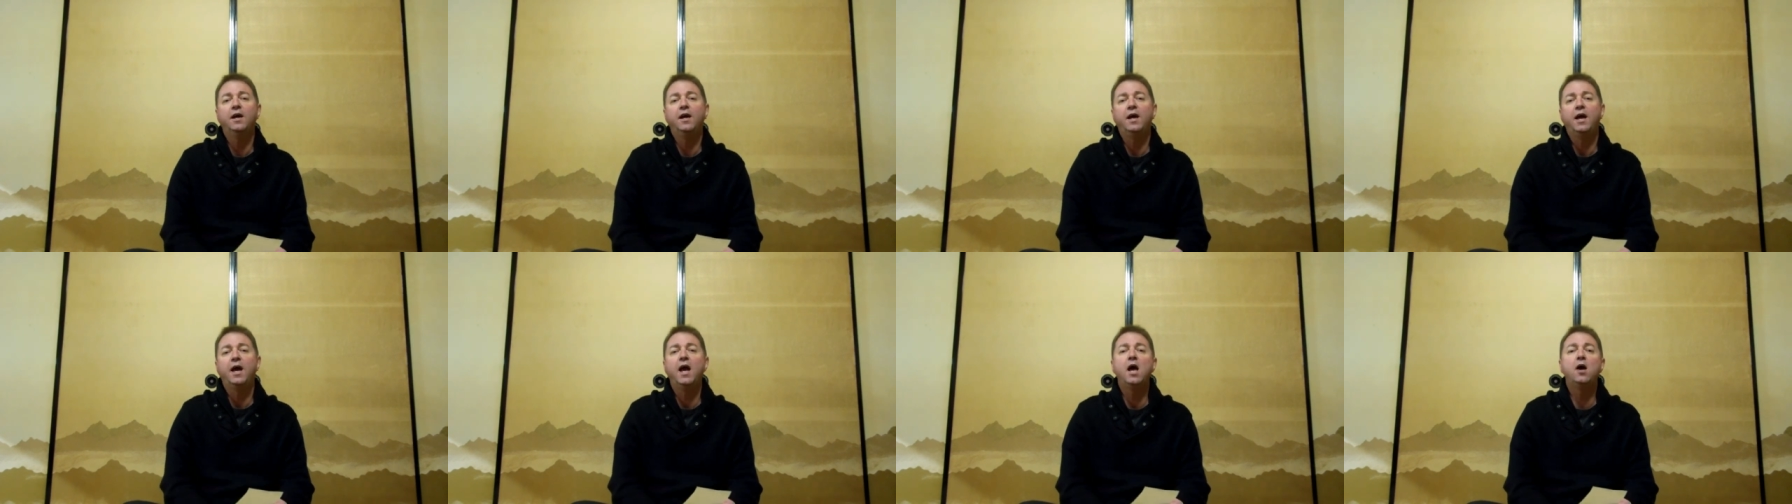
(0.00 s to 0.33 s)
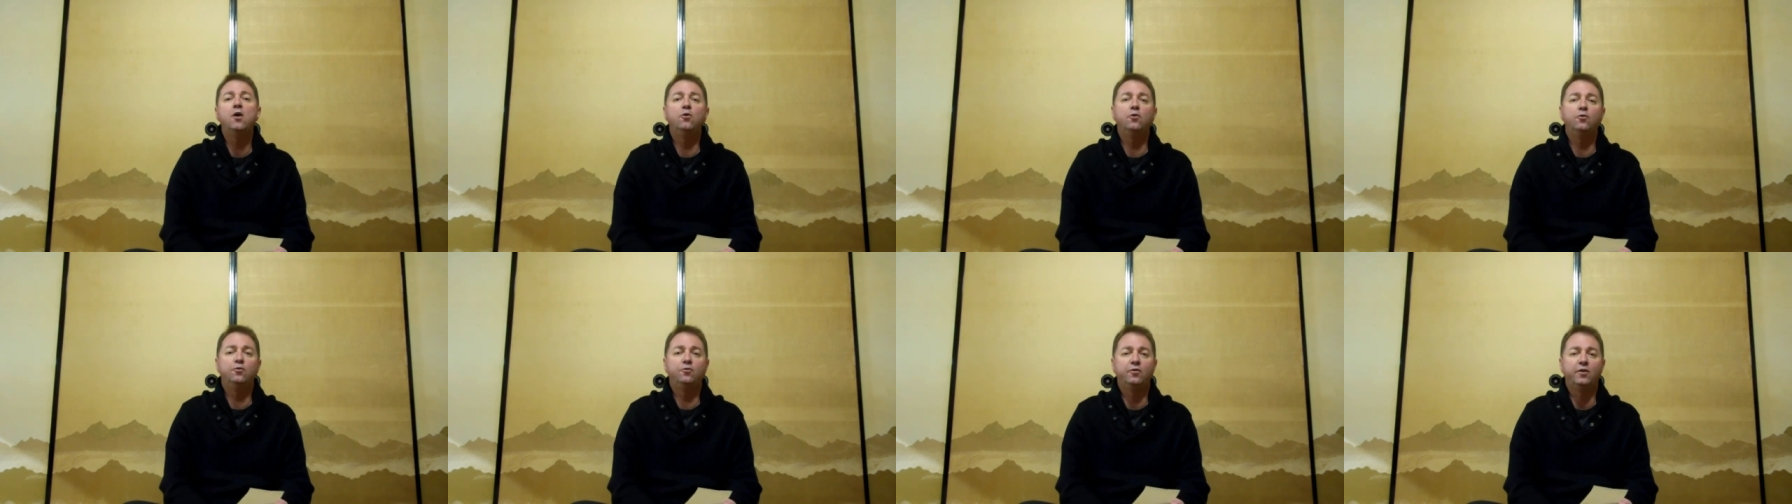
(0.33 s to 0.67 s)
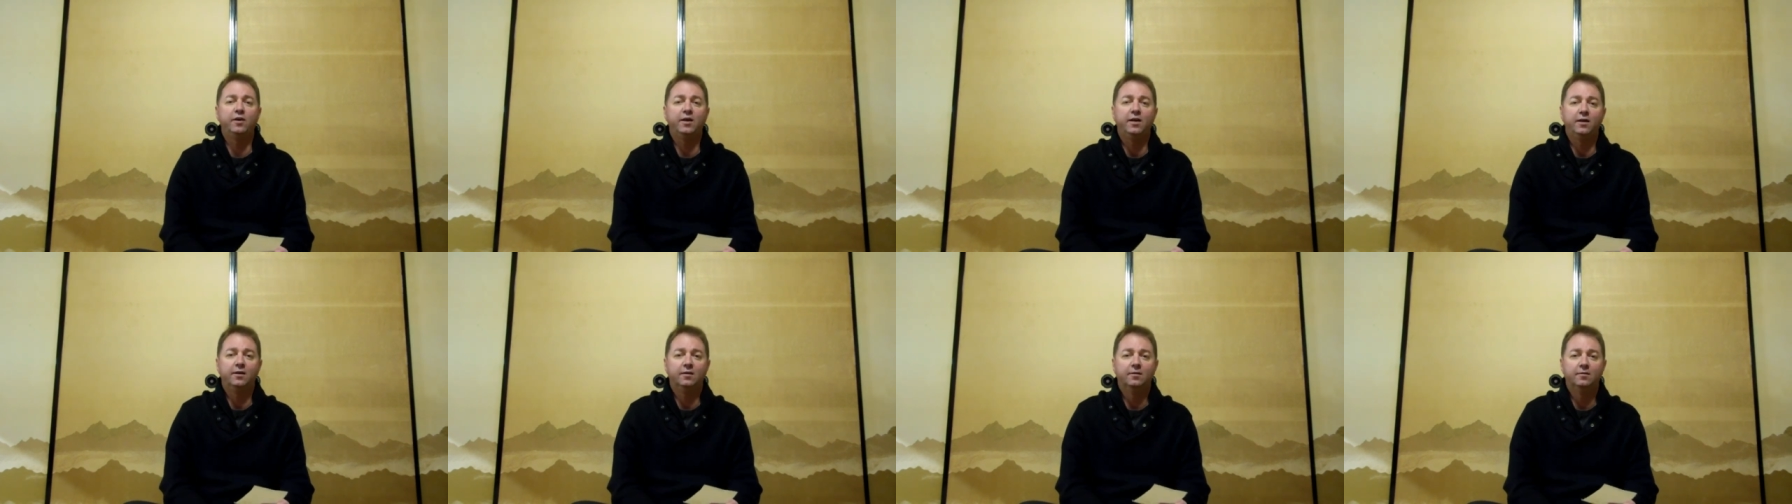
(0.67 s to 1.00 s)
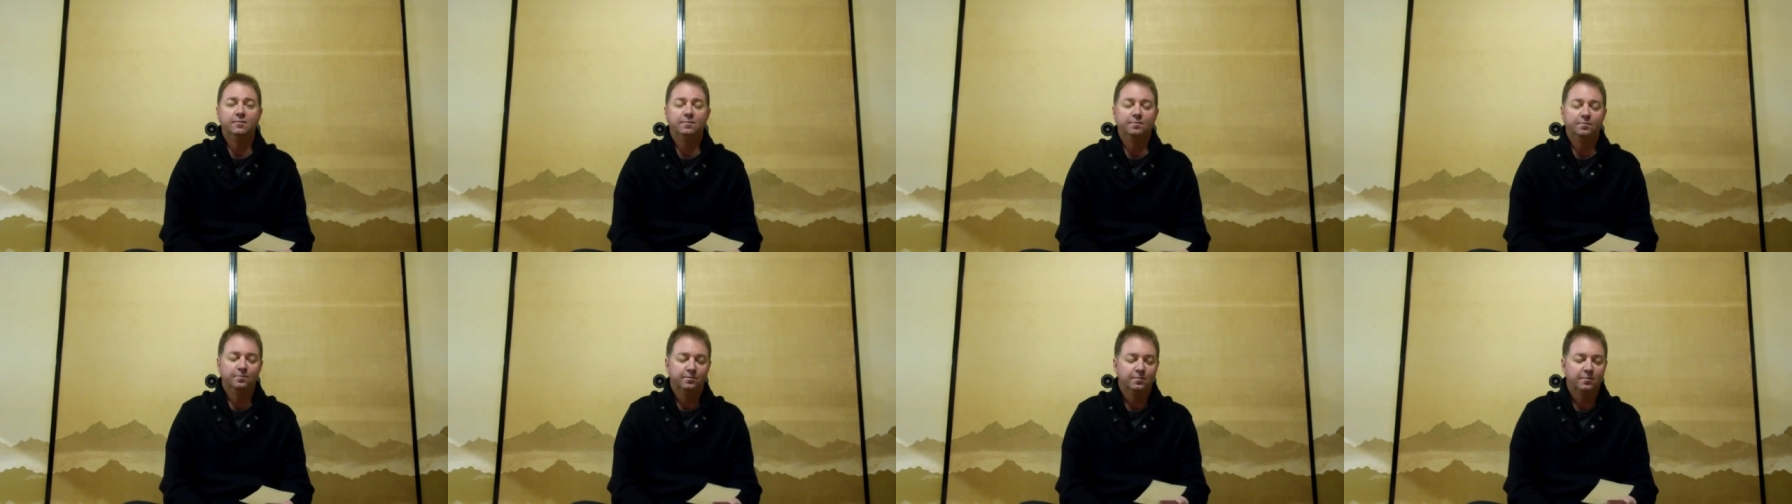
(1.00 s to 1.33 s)
herusi,
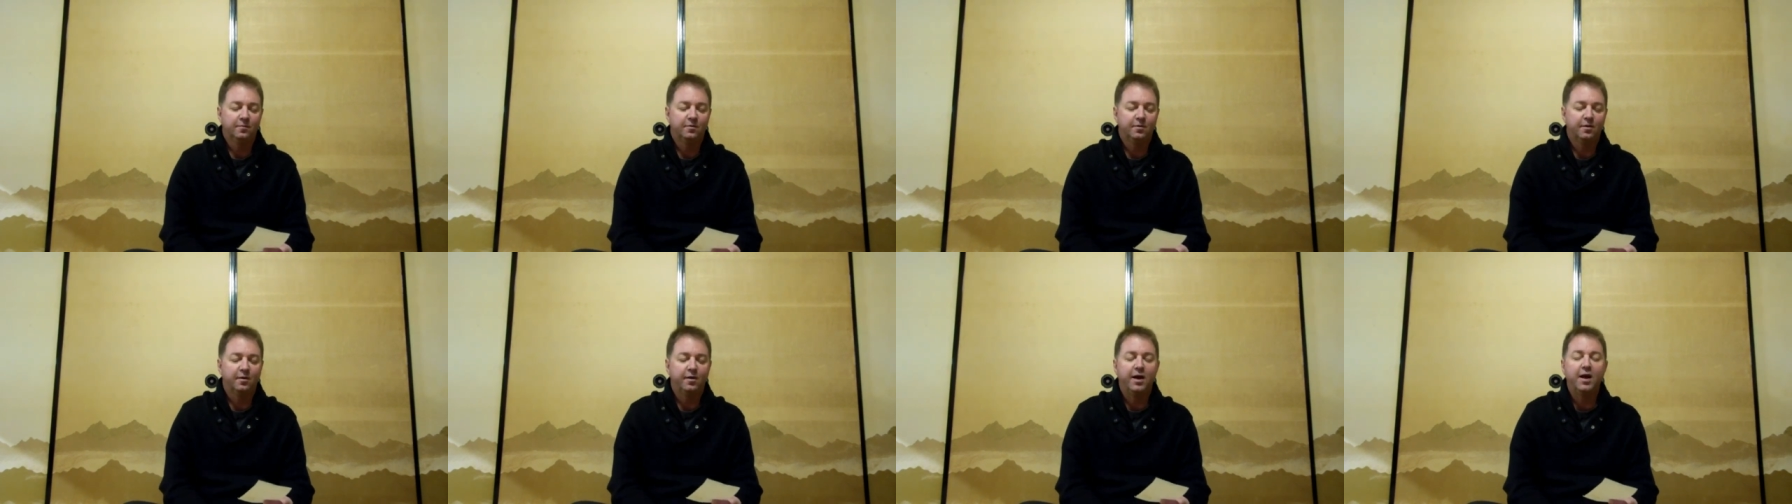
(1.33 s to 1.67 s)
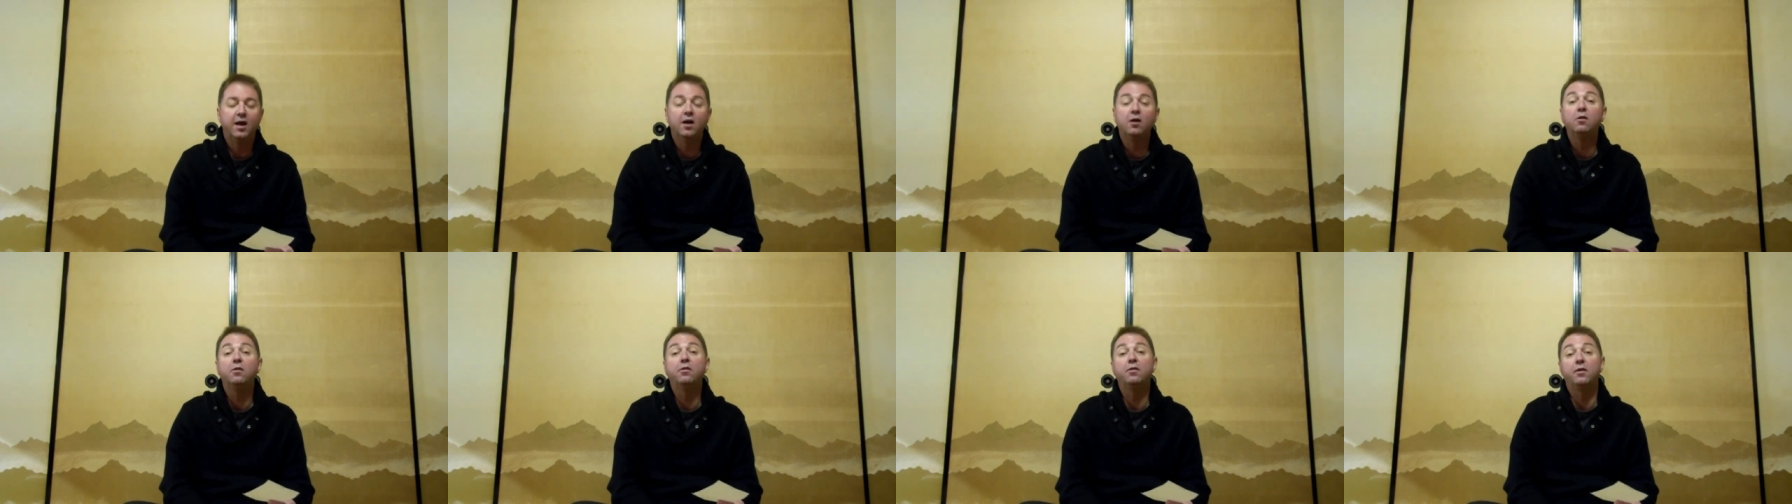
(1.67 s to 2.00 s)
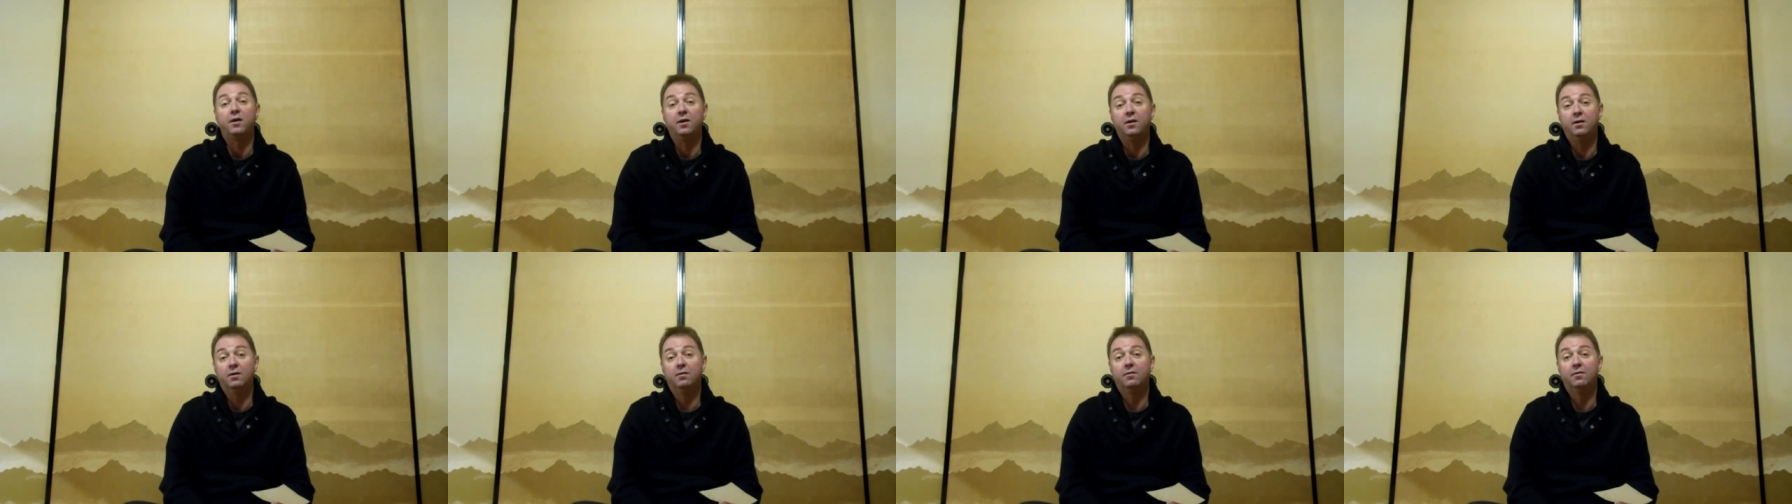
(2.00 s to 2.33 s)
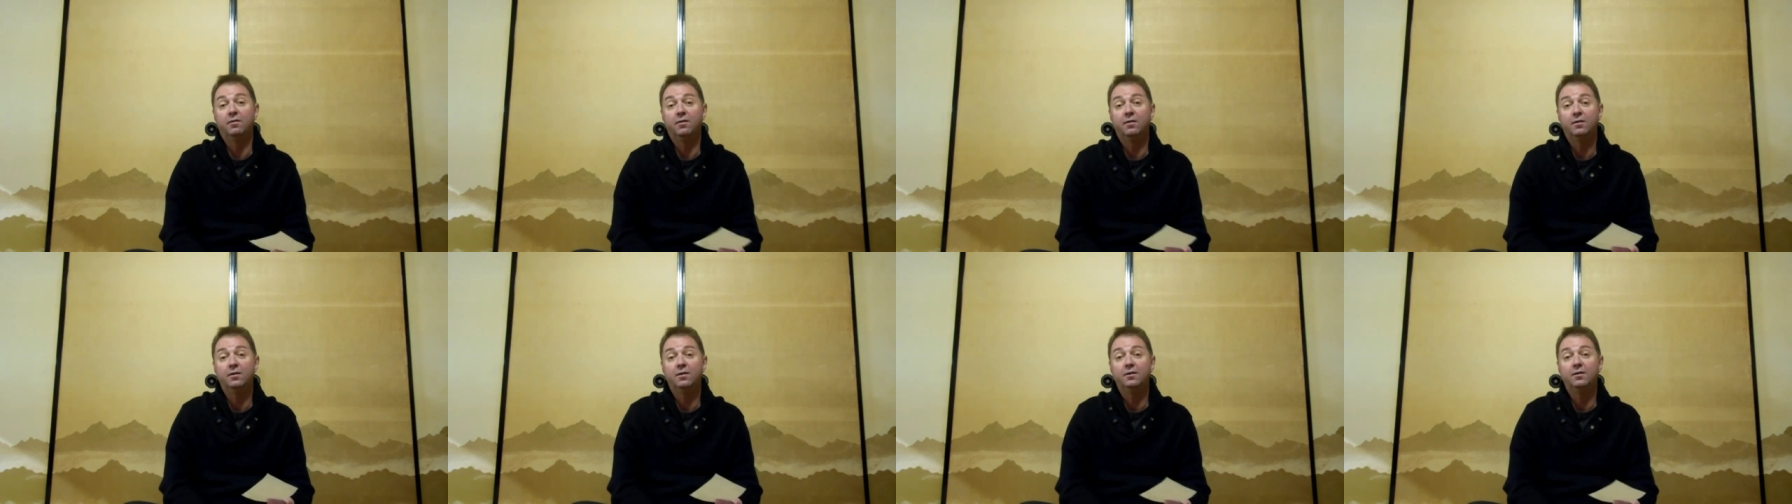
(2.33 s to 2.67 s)
so healthy,
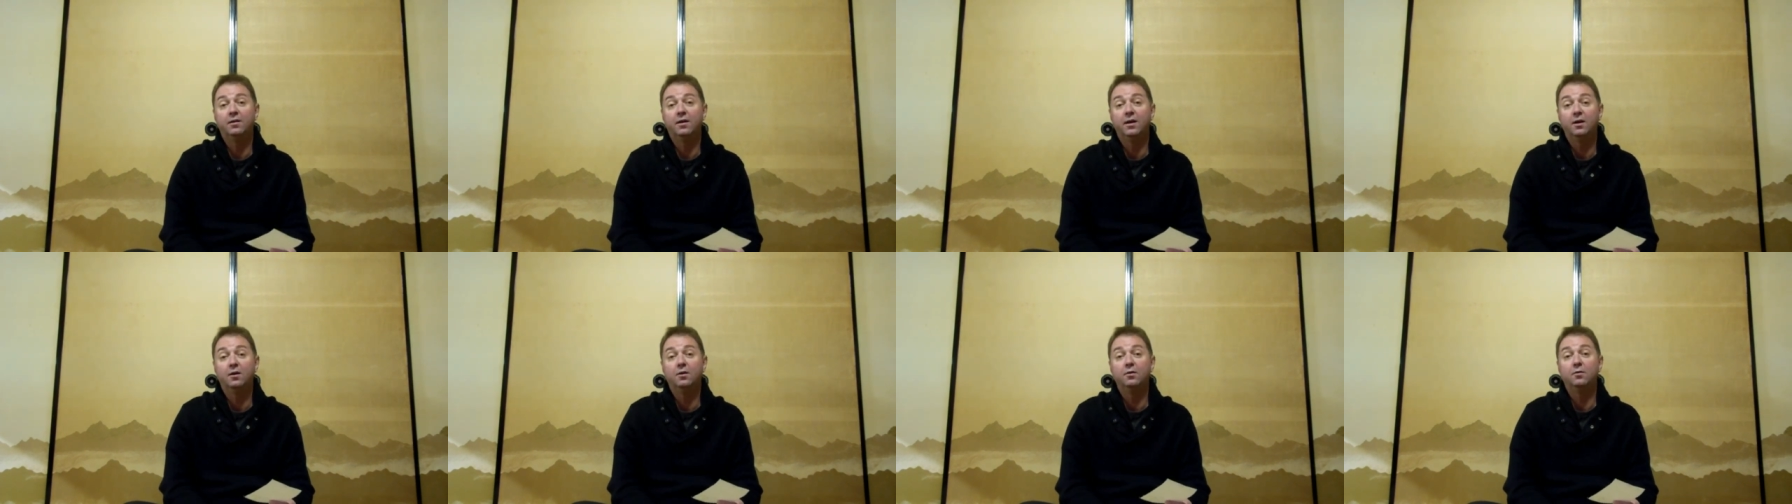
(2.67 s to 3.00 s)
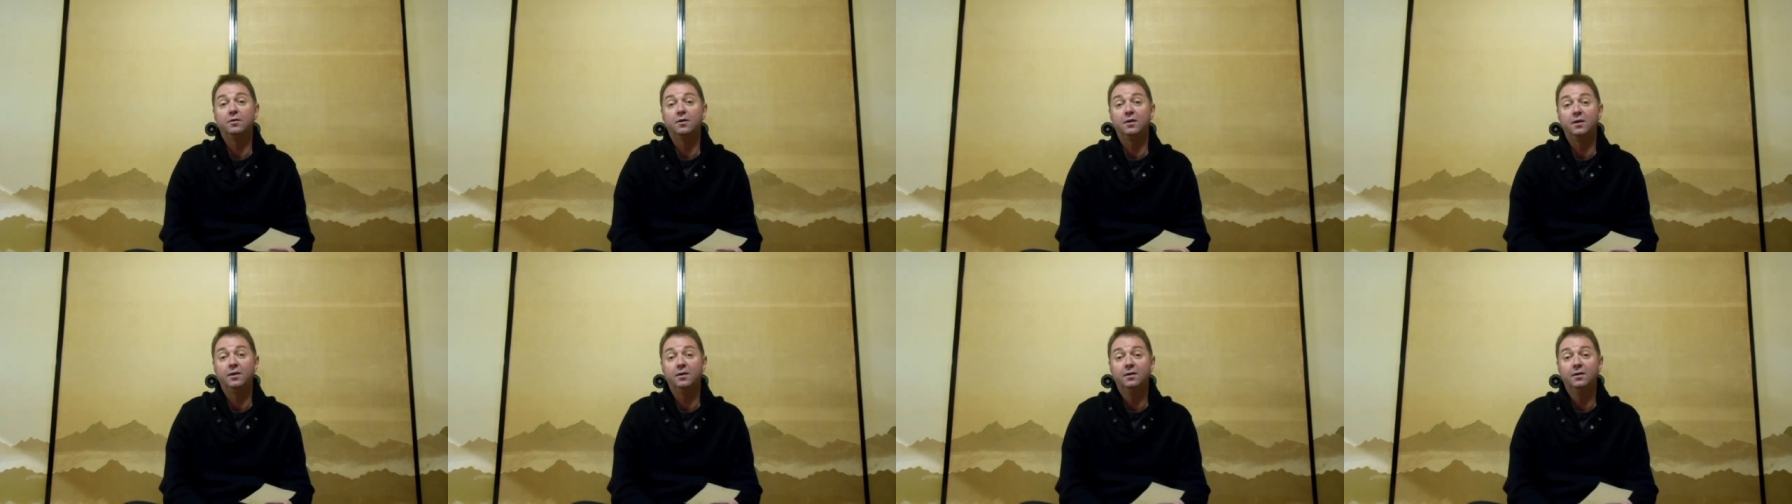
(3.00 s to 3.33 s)
right? Healthy.